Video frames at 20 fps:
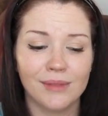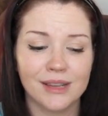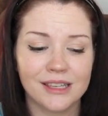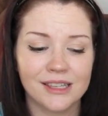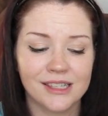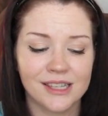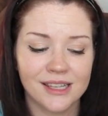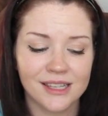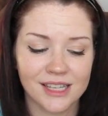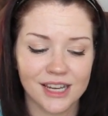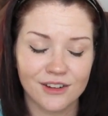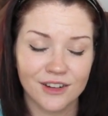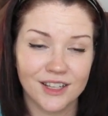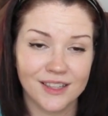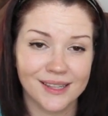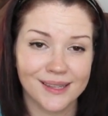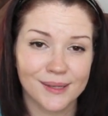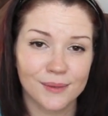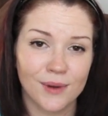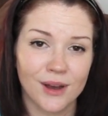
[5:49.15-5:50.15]
Since I
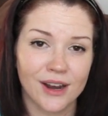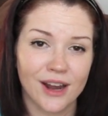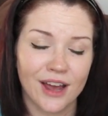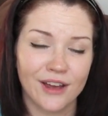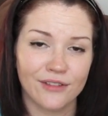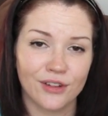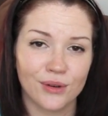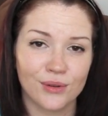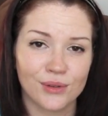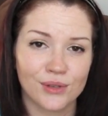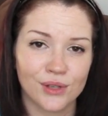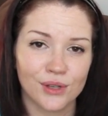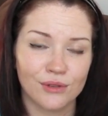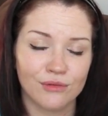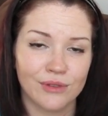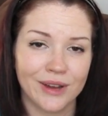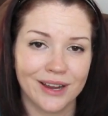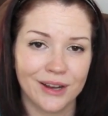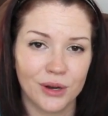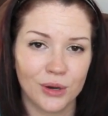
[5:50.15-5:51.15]
read this one, I've
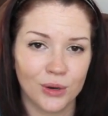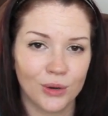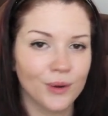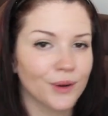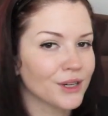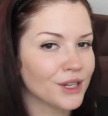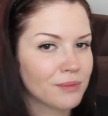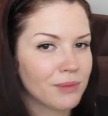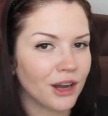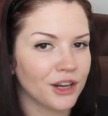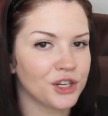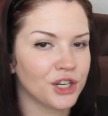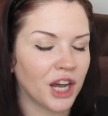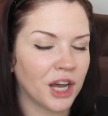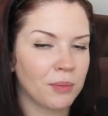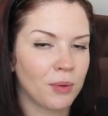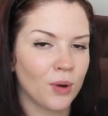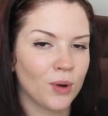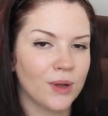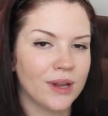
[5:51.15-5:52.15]
also read Haunted by
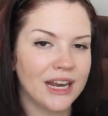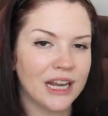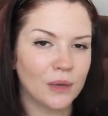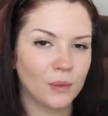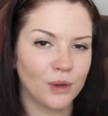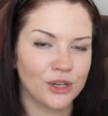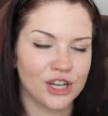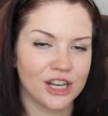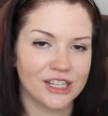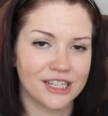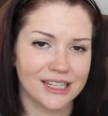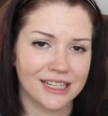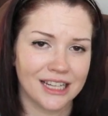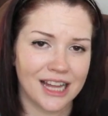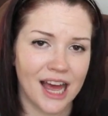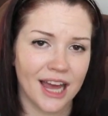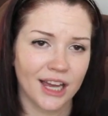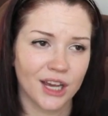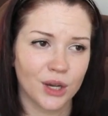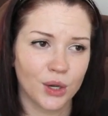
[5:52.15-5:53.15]
Chuck Palahniuk, which I didn't
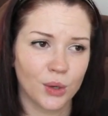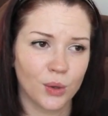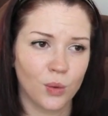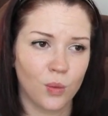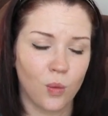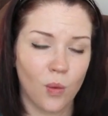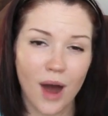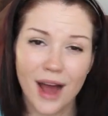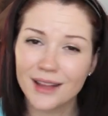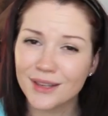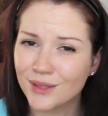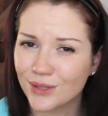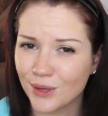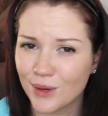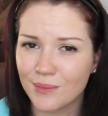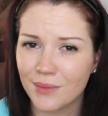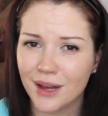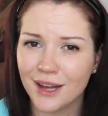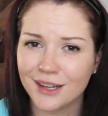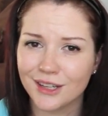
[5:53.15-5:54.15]
like quite
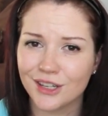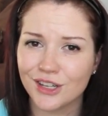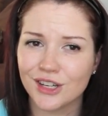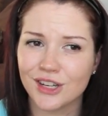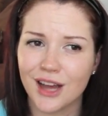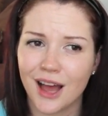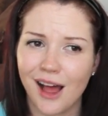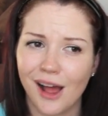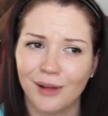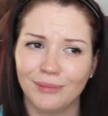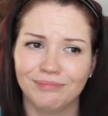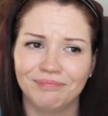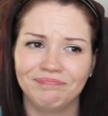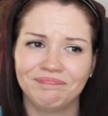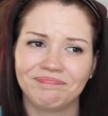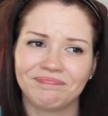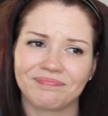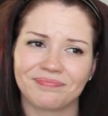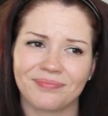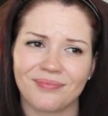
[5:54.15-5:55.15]
so much.
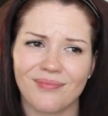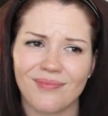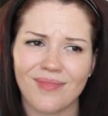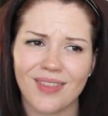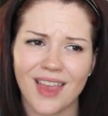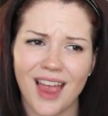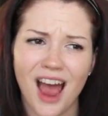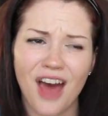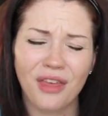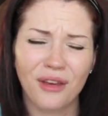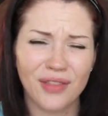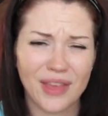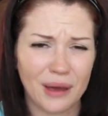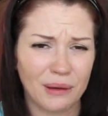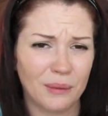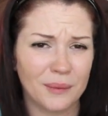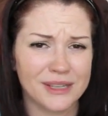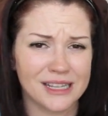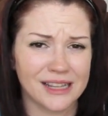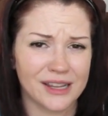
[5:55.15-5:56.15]
I thought
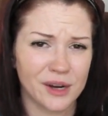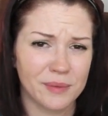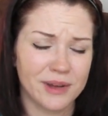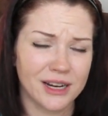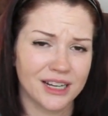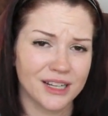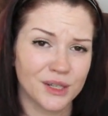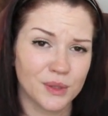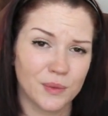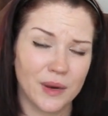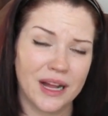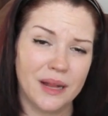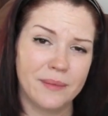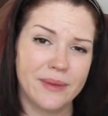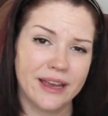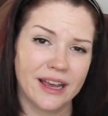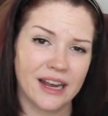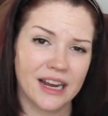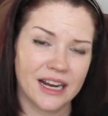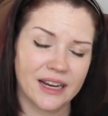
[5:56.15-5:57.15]
that one was a little bit
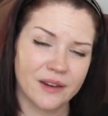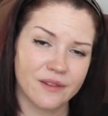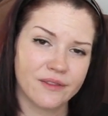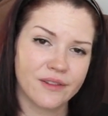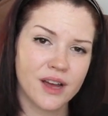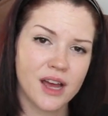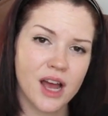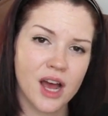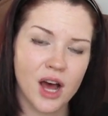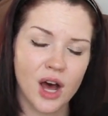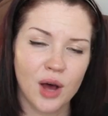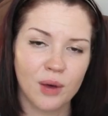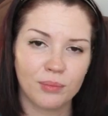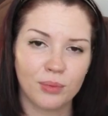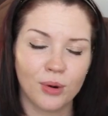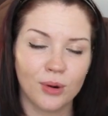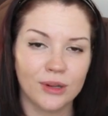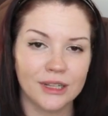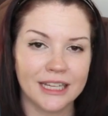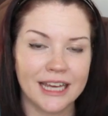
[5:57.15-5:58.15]
underwhelming and kind of
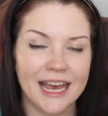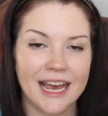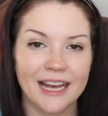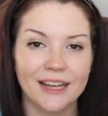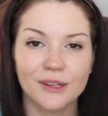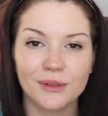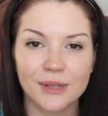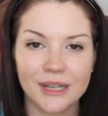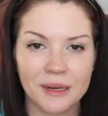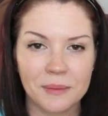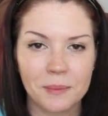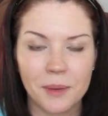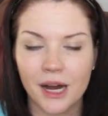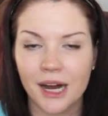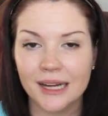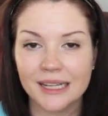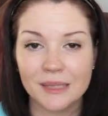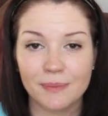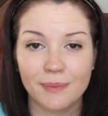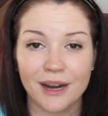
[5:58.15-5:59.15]
poorly handled in
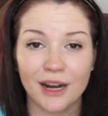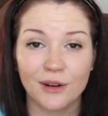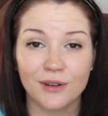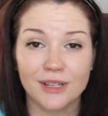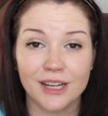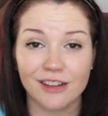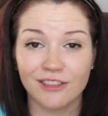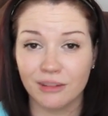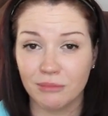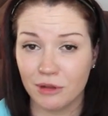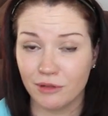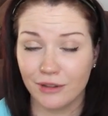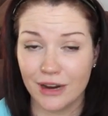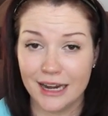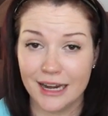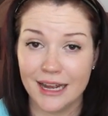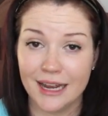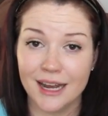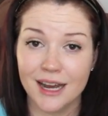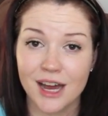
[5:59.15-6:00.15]
parts, but I would definitely be
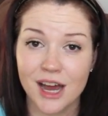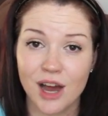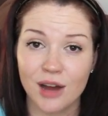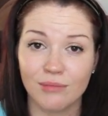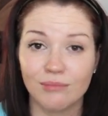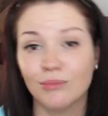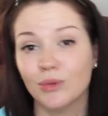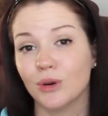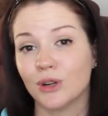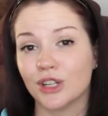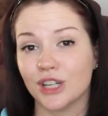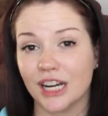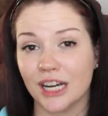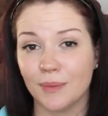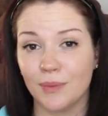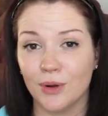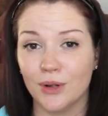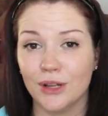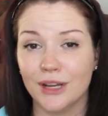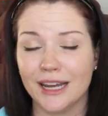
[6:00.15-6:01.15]
reading more
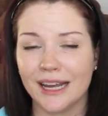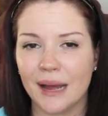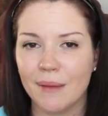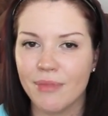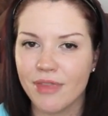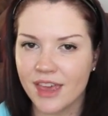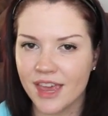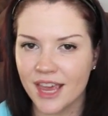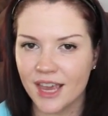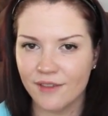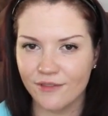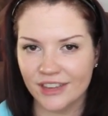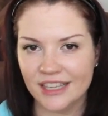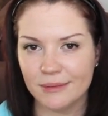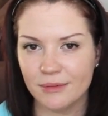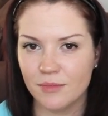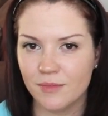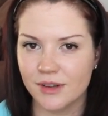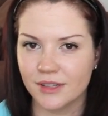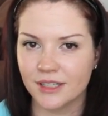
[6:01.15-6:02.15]
Chuck Palahniuk. I'm thinking
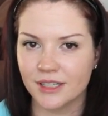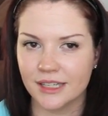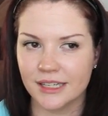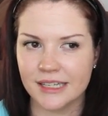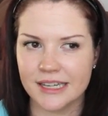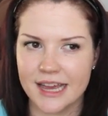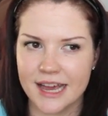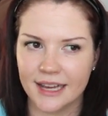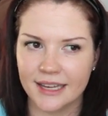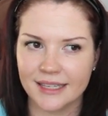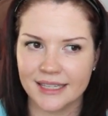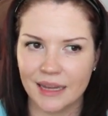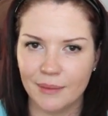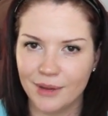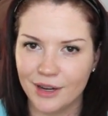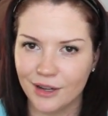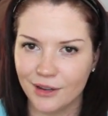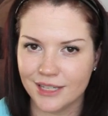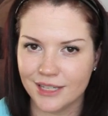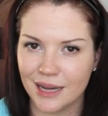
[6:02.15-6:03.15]
Invisible Monsters next. Let
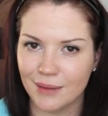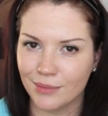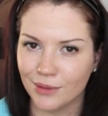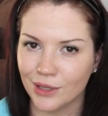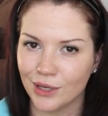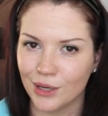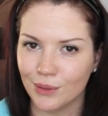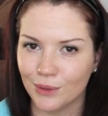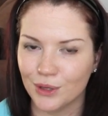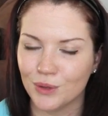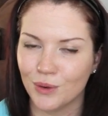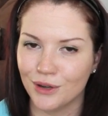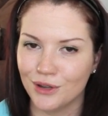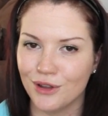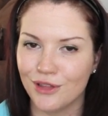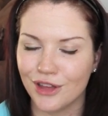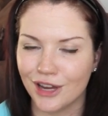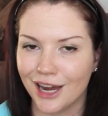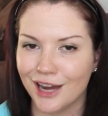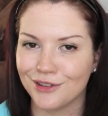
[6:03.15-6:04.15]
me down below which one
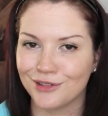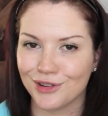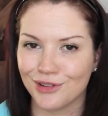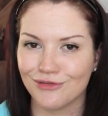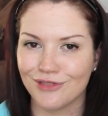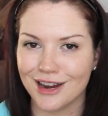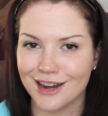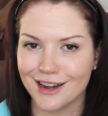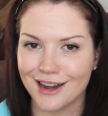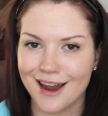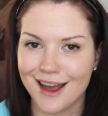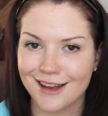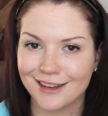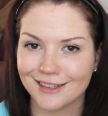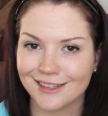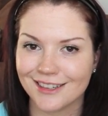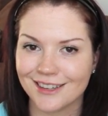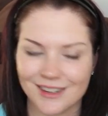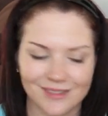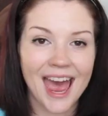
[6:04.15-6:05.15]
you think I should read
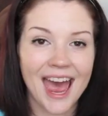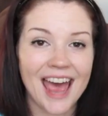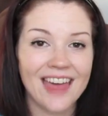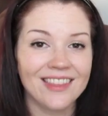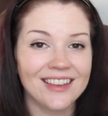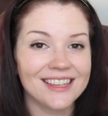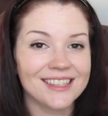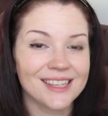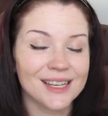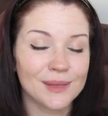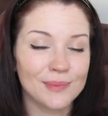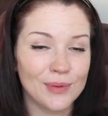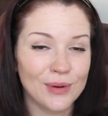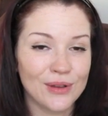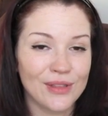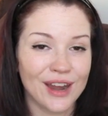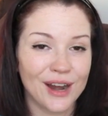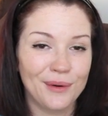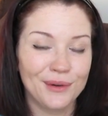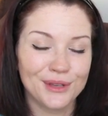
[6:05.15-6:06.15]
next. And the 6th
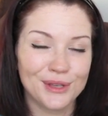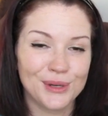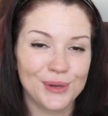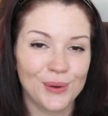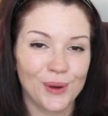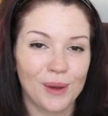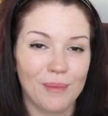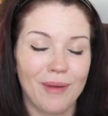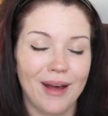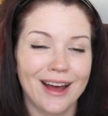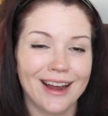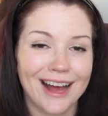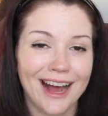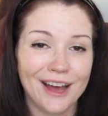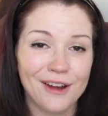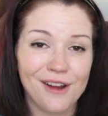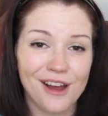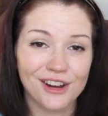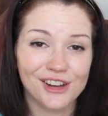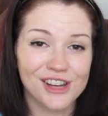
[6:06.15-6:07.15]
book that I want to talk about,
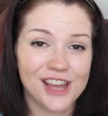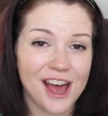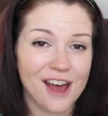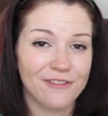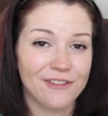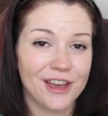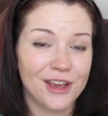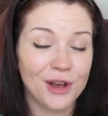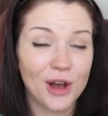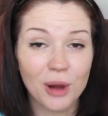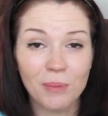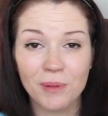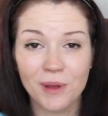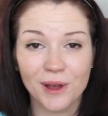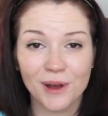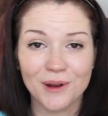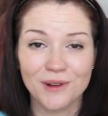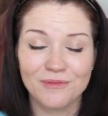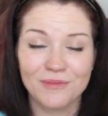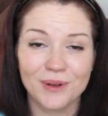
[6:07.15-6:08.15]
I don't actually have a copy
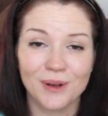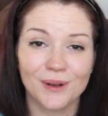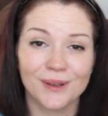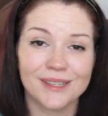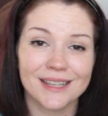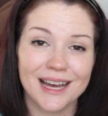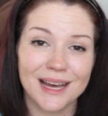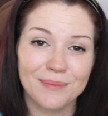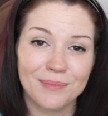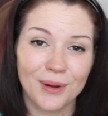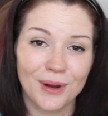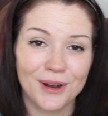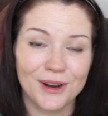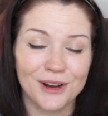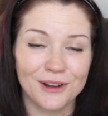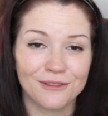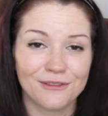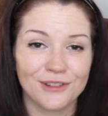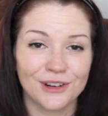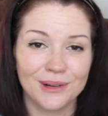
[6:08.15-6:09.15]
of because I borrowed
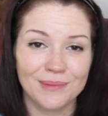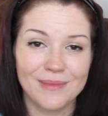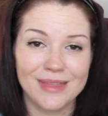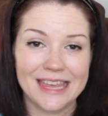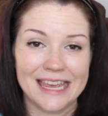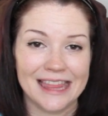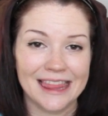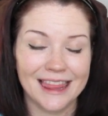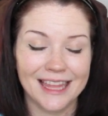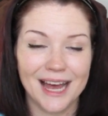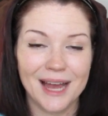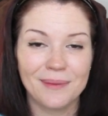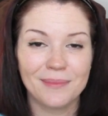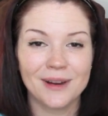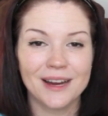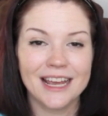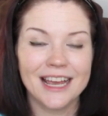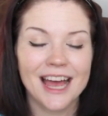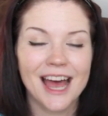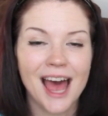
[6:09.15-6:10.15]
it from the
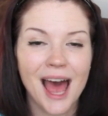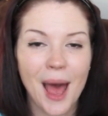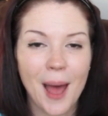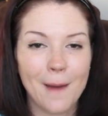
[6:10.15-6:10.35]
library.